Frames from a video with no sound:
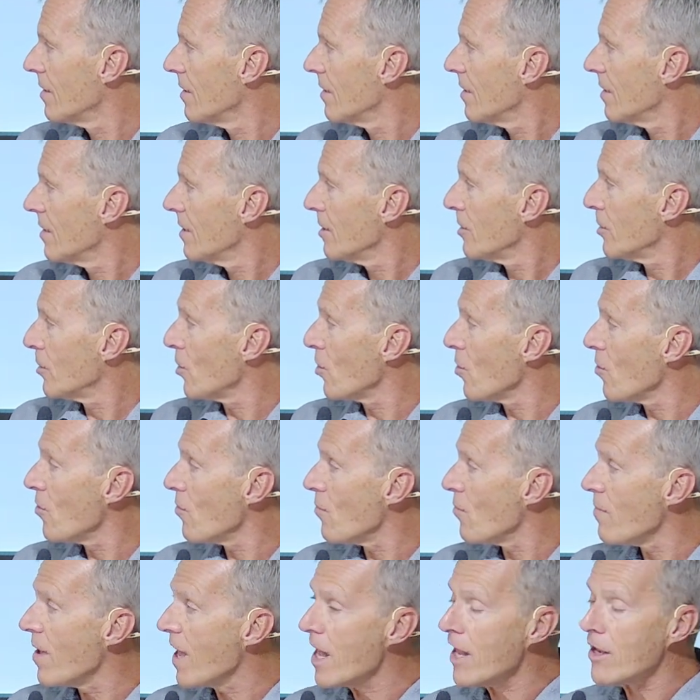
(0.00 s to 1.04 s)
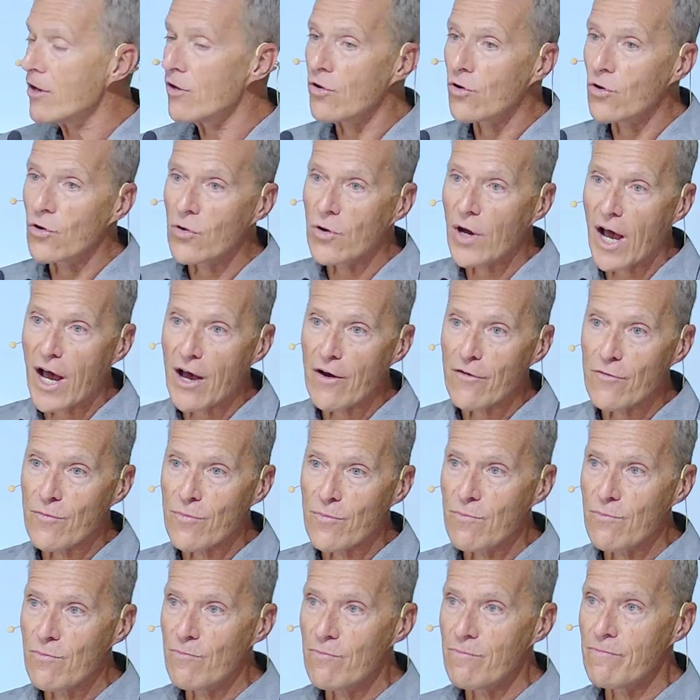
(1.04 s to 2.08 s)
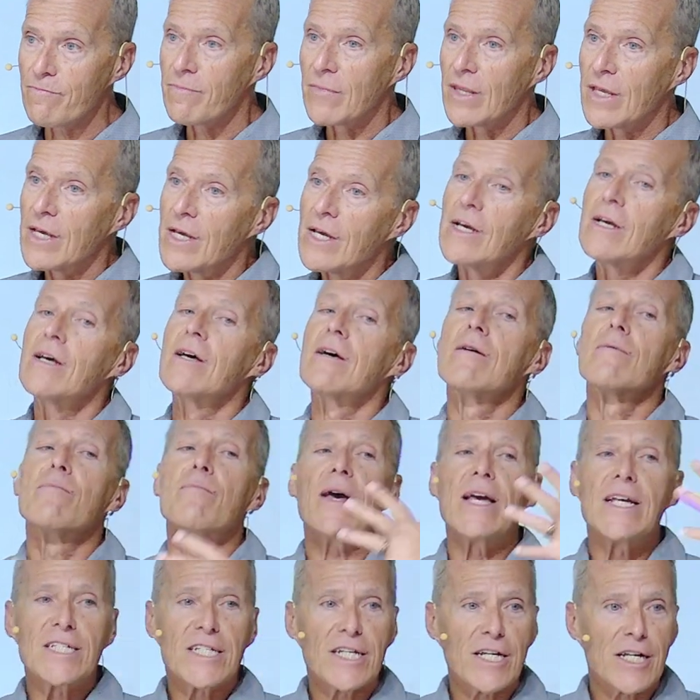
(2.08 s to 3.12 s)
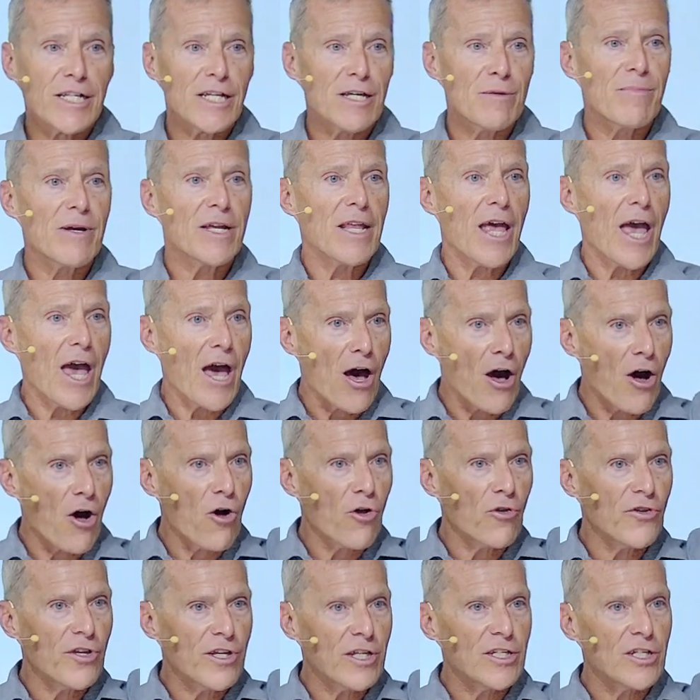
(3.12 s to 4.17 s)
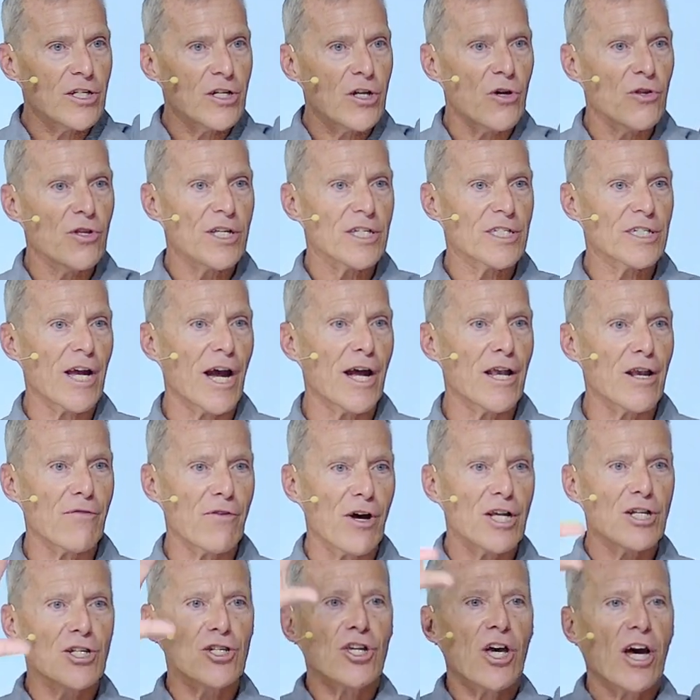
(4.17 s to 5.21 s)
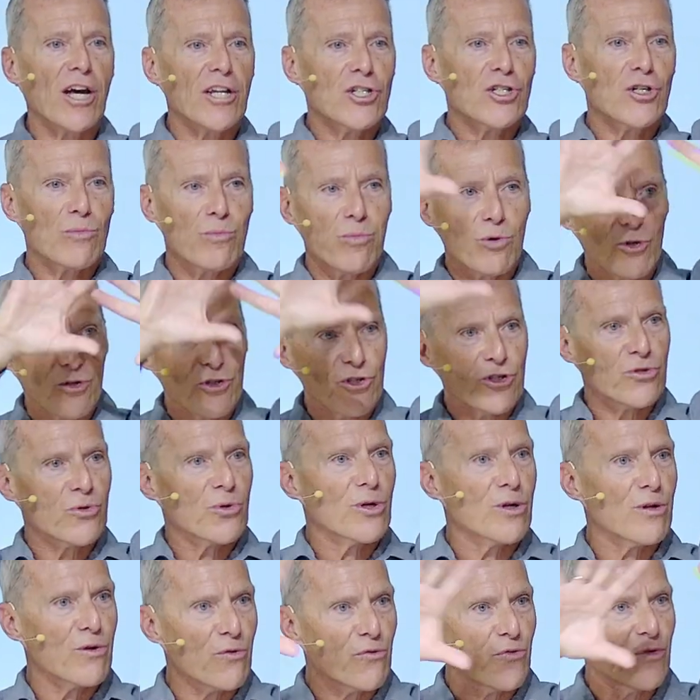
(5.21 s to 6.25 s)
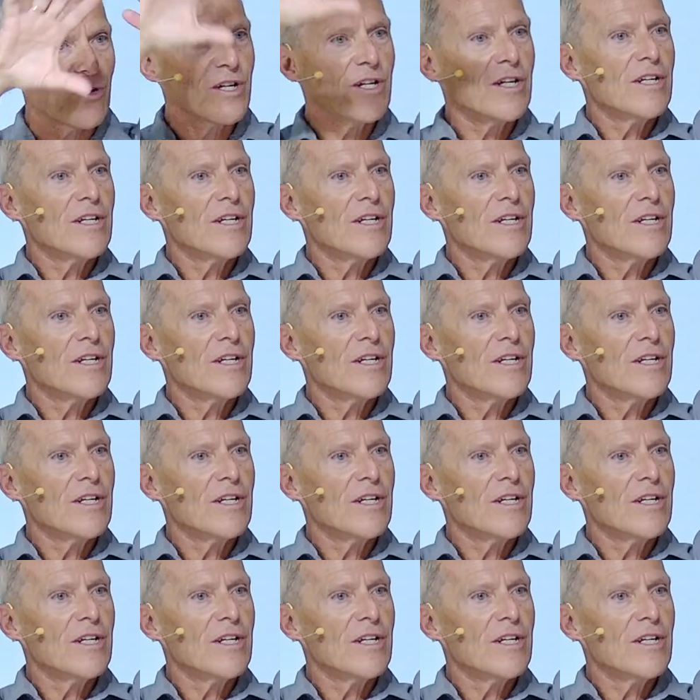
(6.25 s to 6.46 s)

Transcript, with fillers: You know, men who have basically been held in, you know, this kind of untouchable sort of